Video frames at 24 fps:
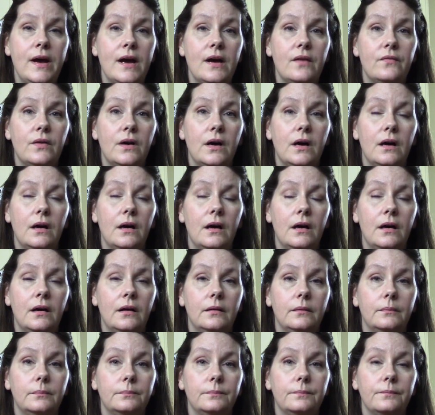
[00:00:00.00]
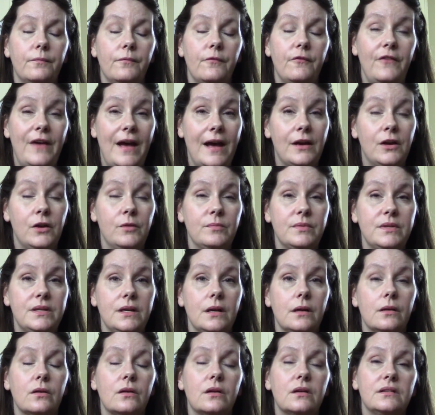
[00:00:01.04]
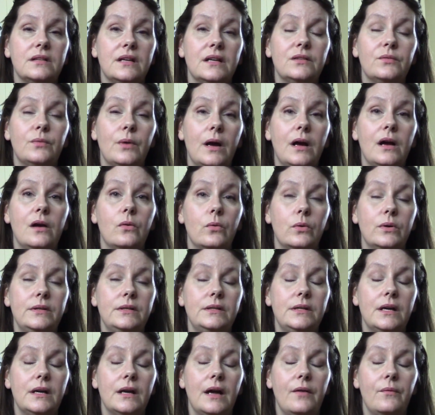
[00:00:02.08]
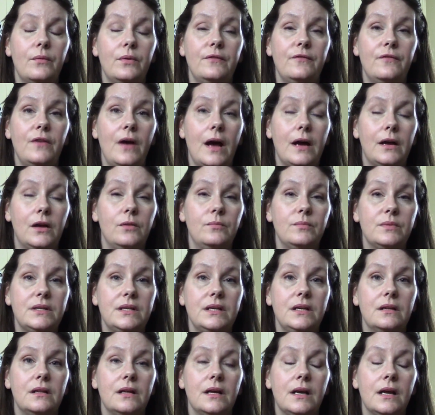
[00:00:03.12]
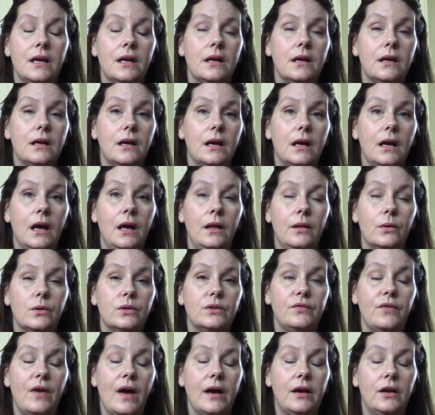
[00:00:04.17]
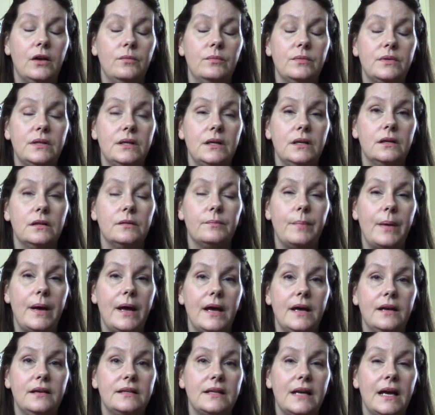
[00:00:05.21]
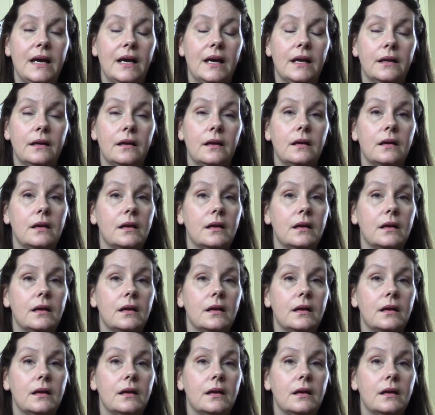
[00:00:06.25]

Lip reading: a vacuum sealer, because that's what I always did, I would vacuum seal it in those vacuum sealed bags, and